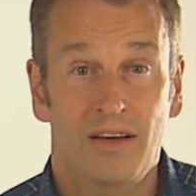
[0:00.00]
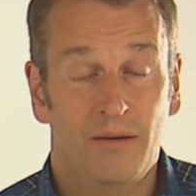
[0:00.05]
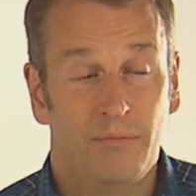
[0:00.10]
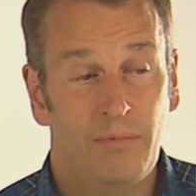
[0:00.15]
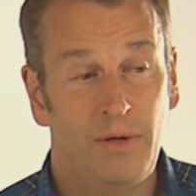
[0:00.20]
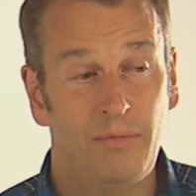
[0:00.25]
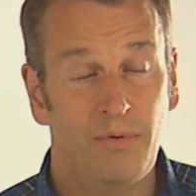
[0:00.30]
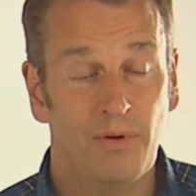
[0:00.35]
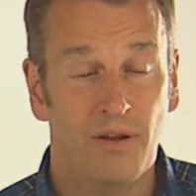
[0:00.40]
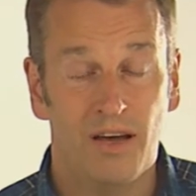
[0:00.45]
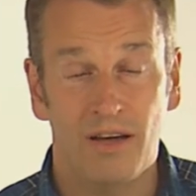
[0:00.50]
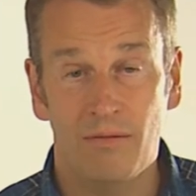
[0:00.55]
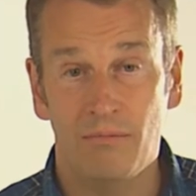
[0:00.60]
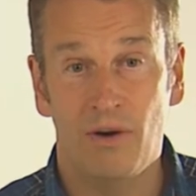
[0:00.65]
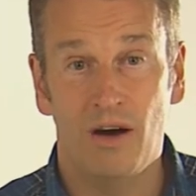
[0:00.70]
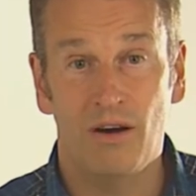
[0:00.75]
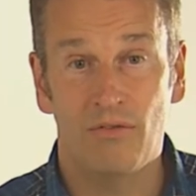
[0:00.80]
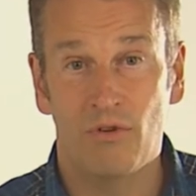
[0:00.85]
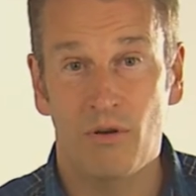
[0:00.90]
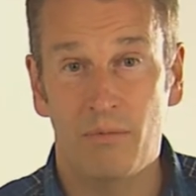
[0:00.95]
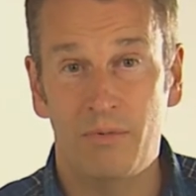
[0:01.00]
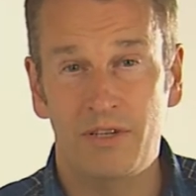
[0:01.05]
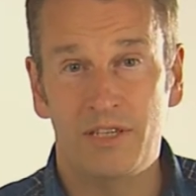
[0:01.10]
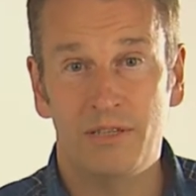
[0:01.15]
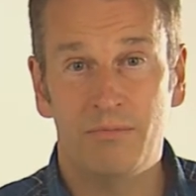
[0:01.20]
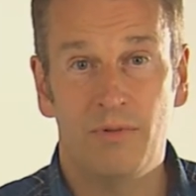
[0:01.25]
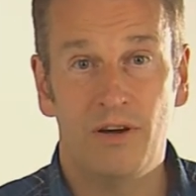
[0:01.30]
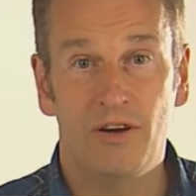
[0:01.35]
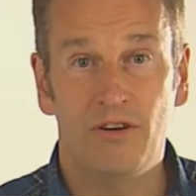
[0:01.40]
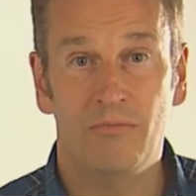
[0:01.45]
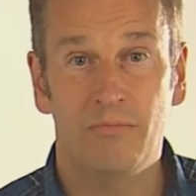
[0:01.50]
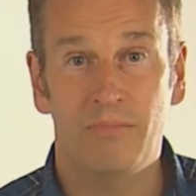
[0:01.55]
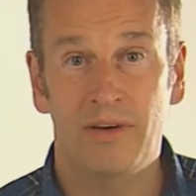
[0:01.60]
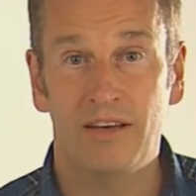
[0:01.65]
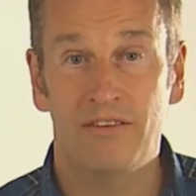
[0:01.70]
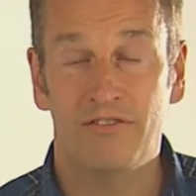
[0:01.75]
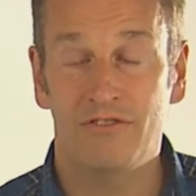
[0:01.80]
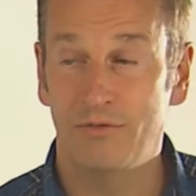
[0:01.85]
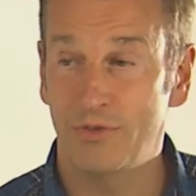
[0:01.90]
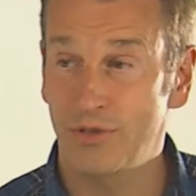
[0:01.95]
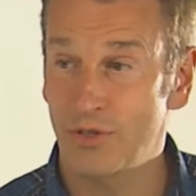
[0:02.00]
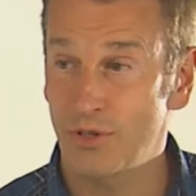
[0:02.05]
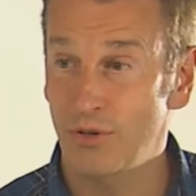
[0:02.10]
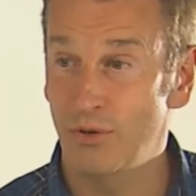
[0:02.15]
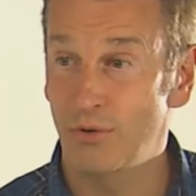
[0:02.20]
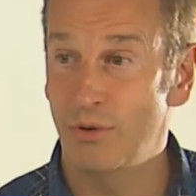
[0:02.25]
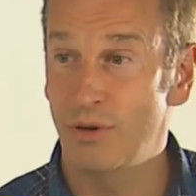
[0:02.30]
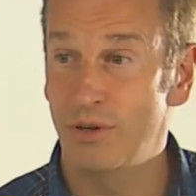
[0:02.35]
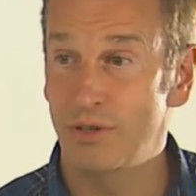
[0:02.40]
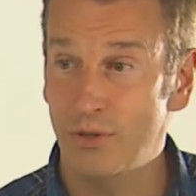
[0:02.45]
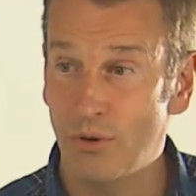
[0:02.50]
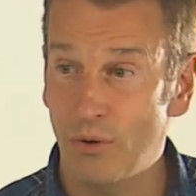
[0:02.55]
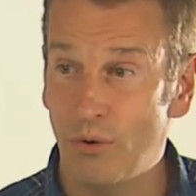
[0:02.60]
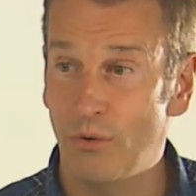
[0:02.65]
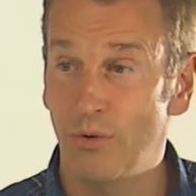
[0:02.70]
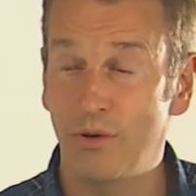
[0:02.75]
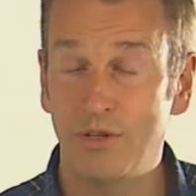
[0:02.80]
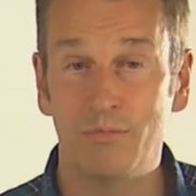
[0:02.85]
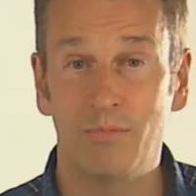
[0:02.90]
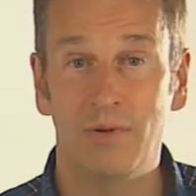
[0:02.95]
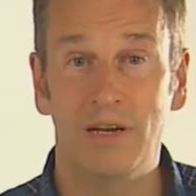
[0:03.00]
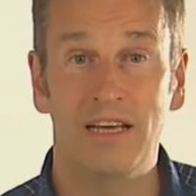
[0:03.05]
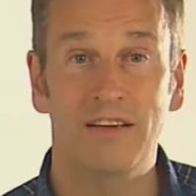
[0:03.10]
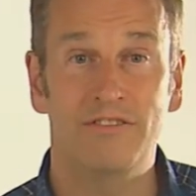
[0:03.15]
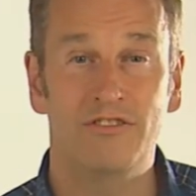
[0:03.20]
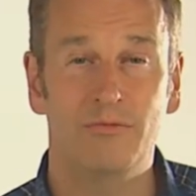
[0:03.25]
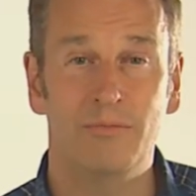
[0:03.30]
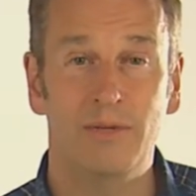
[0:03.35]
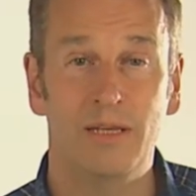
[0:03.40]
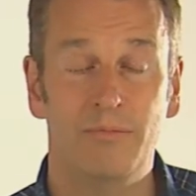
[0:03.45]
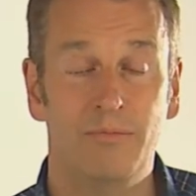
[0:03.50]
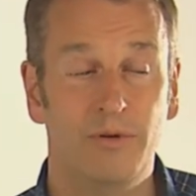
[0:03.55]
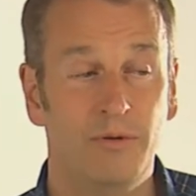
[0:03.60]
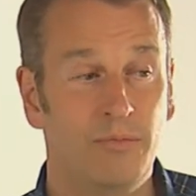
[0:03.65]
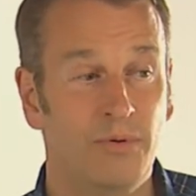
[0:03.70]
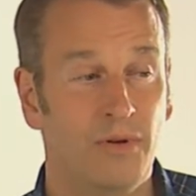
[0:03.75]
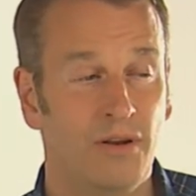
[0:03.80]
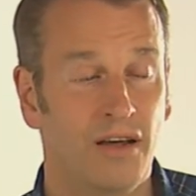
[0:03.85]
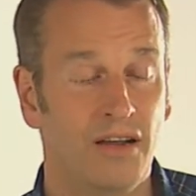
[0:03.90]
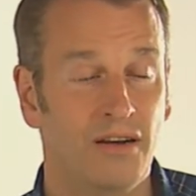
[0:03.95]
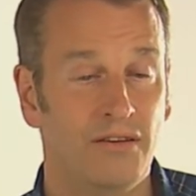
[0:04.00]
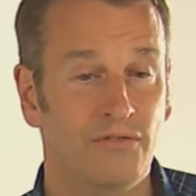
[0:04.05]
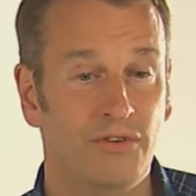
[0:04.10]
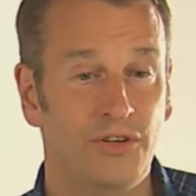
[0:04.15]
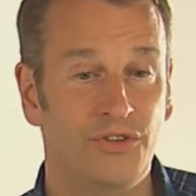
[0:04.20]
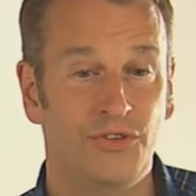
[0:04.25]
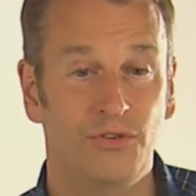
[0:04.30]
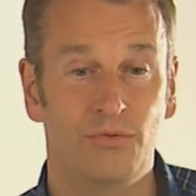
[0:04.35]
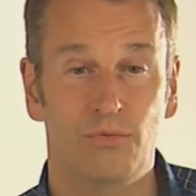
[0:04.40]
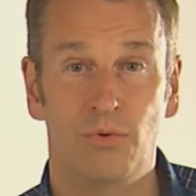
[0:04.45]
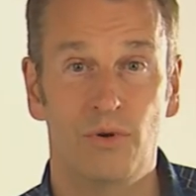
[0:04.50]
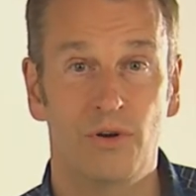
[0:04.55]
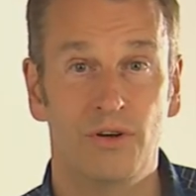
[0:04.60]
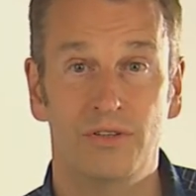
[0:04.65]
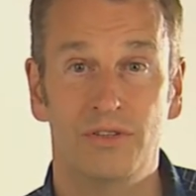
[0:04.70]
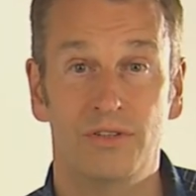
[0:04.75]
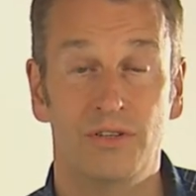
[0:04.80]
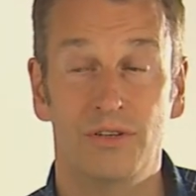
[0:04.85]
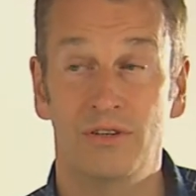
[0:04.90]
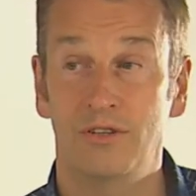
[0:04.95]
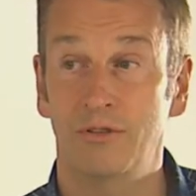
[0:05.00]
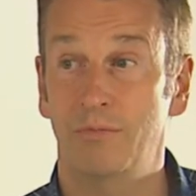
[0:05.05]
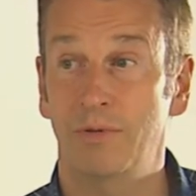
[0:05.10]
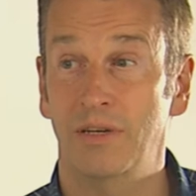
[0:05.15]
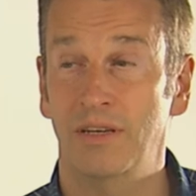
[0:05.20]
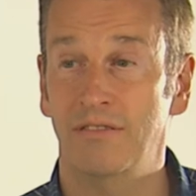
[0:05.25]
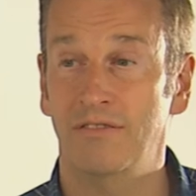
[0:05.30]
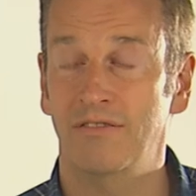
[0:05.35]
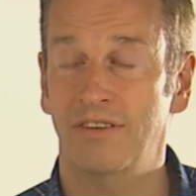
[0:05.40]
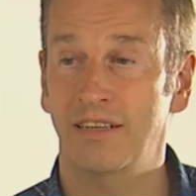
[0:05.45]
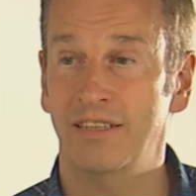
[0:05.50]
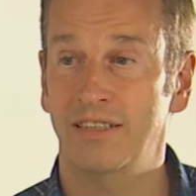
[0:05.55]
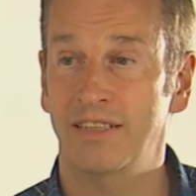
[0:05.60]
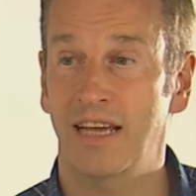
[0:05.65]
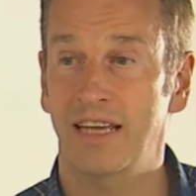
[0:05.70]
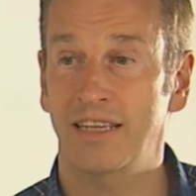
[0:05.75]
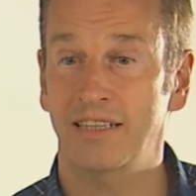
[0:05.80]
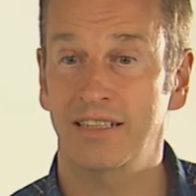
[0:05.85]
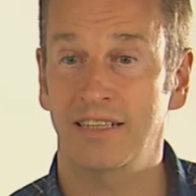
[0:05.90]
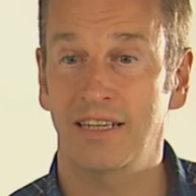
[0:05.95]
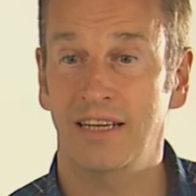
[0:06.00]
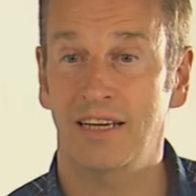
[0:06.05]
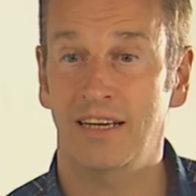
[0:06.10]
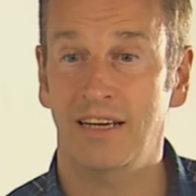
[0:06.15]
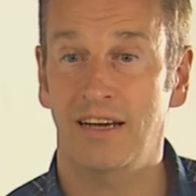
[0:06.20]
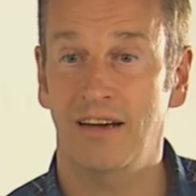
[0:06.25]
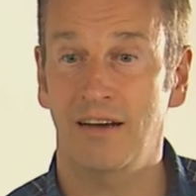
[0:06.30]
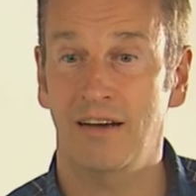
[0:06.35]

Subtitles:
People like Mark Robbins, my old mate from school, who's always believed in me. People like Richard Wood, who has been fantastic.